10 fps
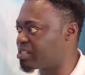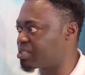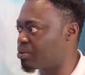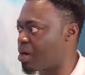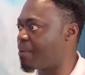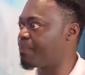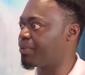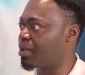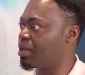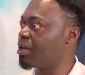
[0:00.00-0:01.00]
reason why.
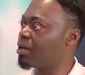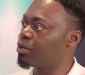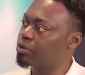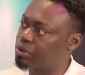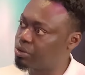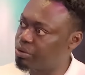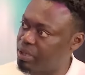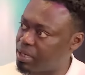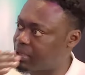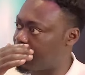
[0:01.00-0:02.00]
2
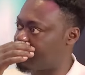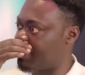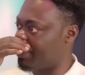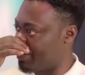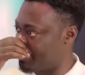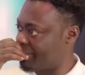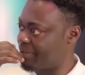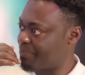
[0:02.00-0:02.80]
days later again,